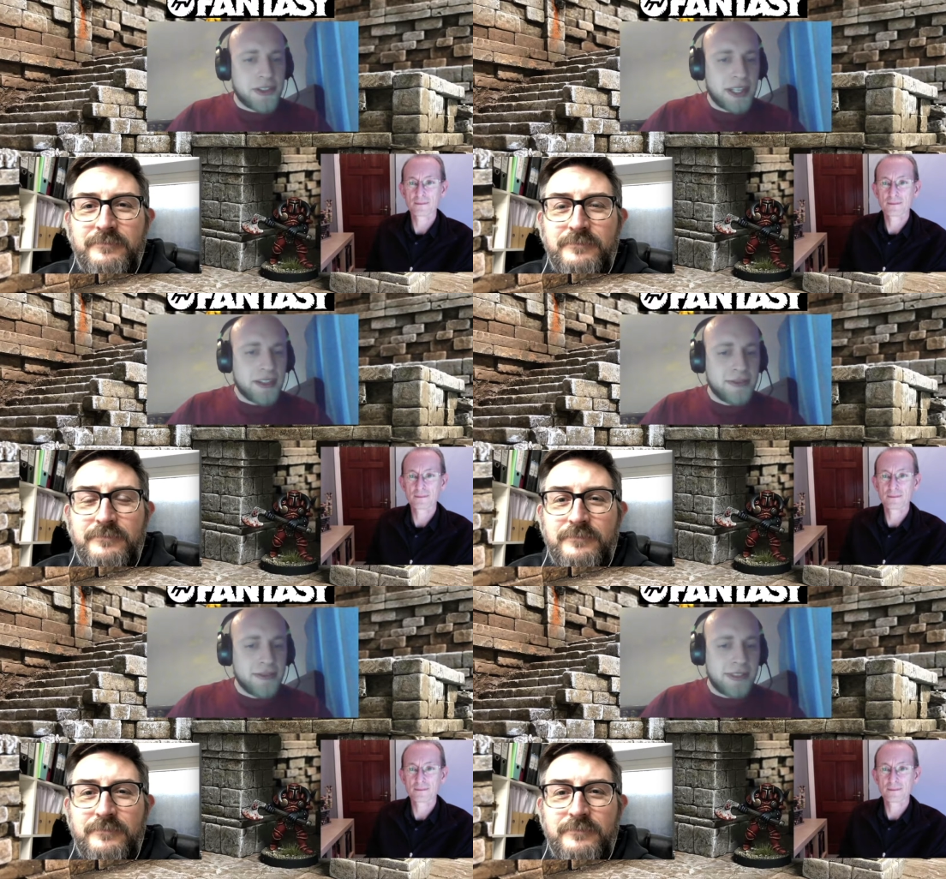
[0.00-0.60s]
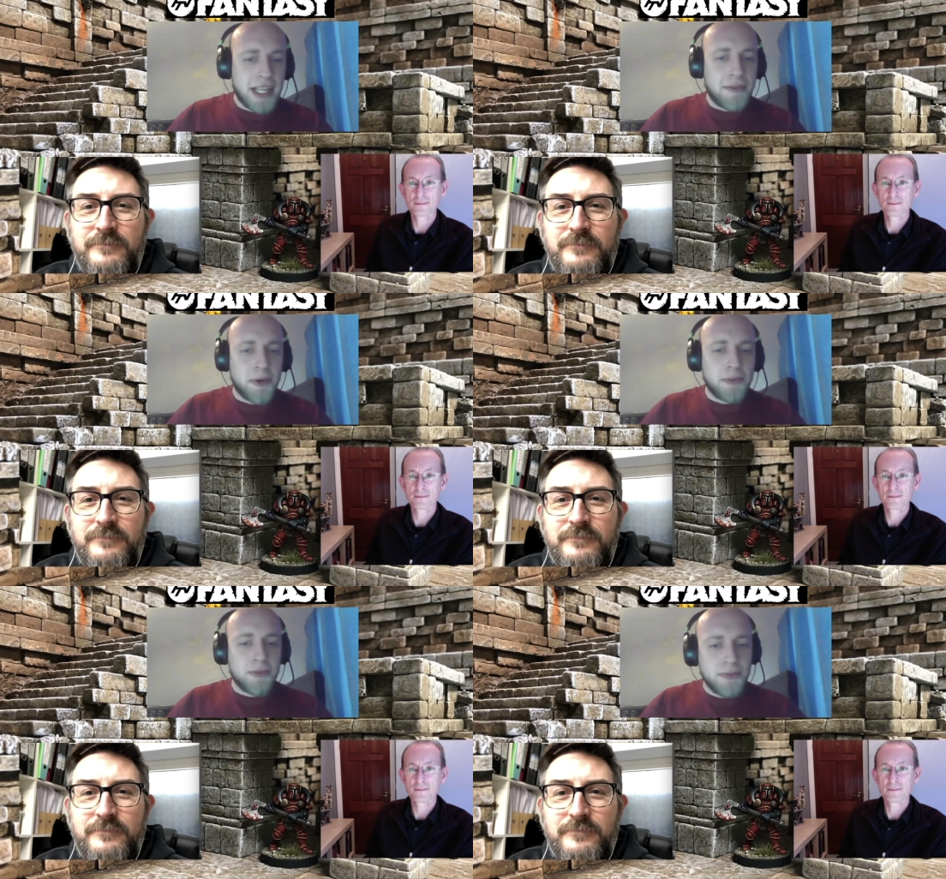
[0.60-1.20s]
Speaker 1: of tell
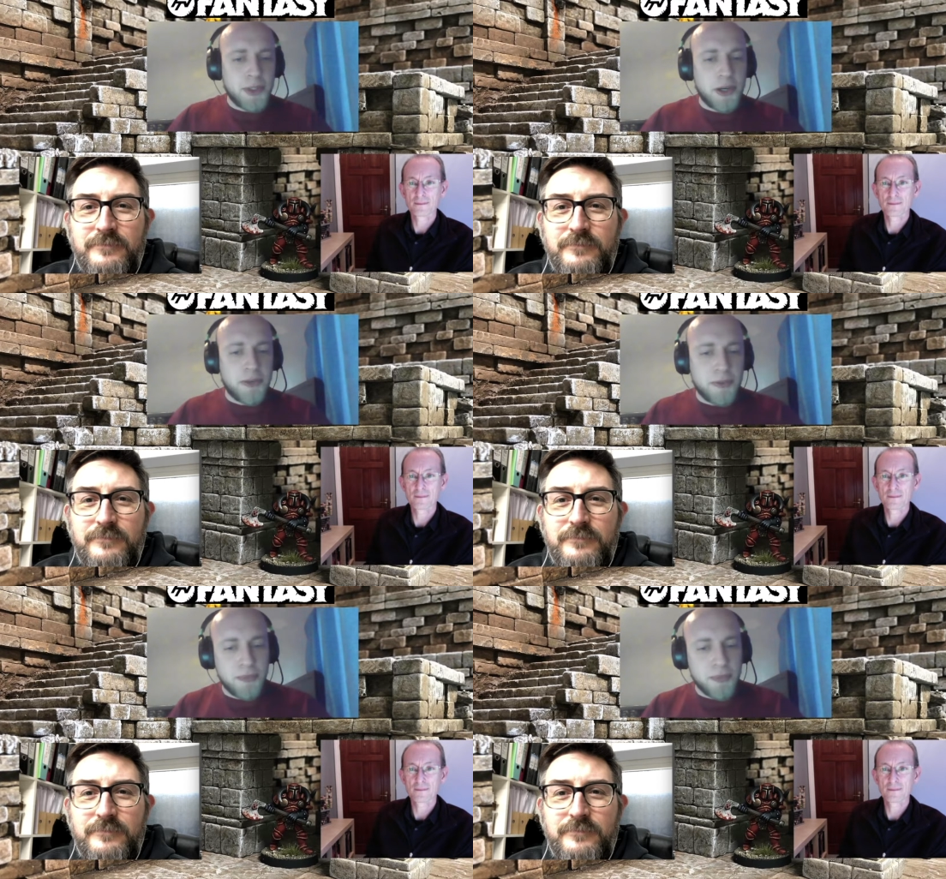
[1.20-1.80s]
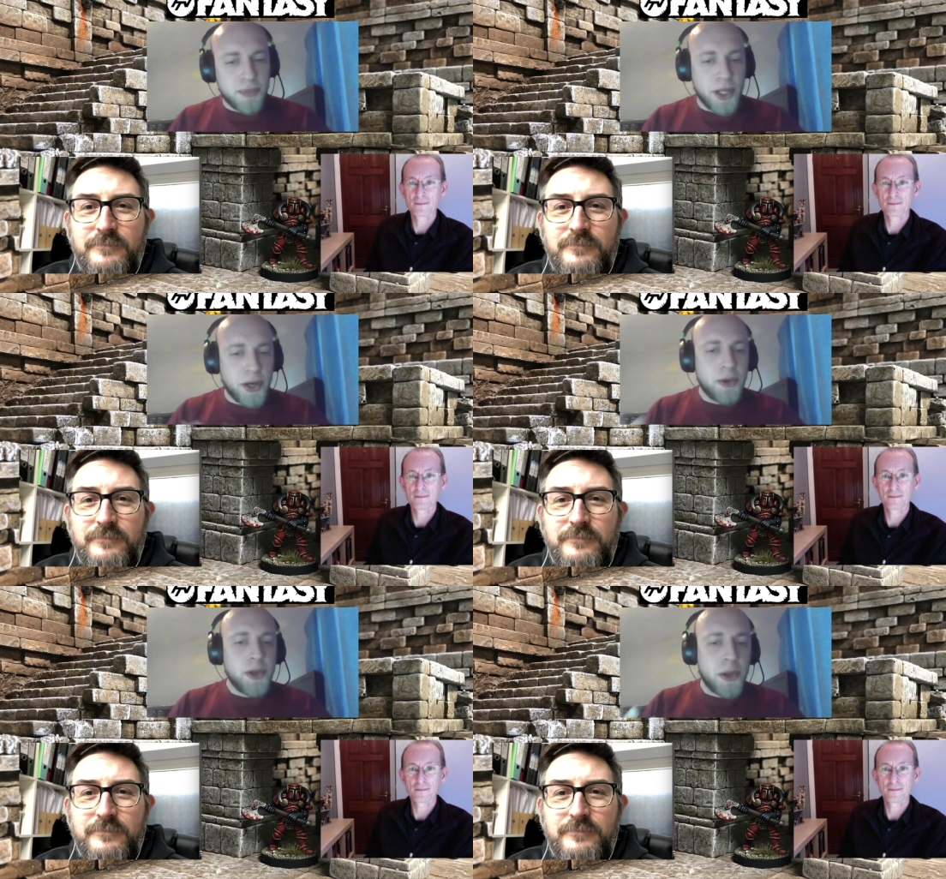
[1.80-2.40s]
everyone sort of, you
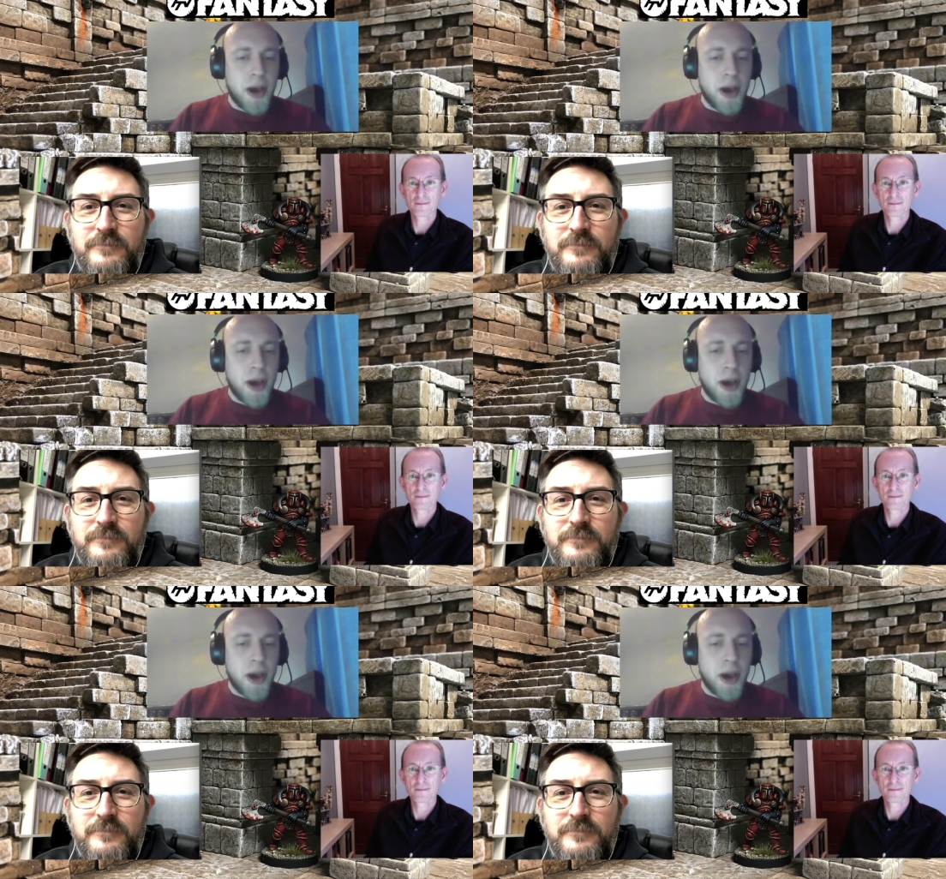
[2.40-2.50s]
know, who you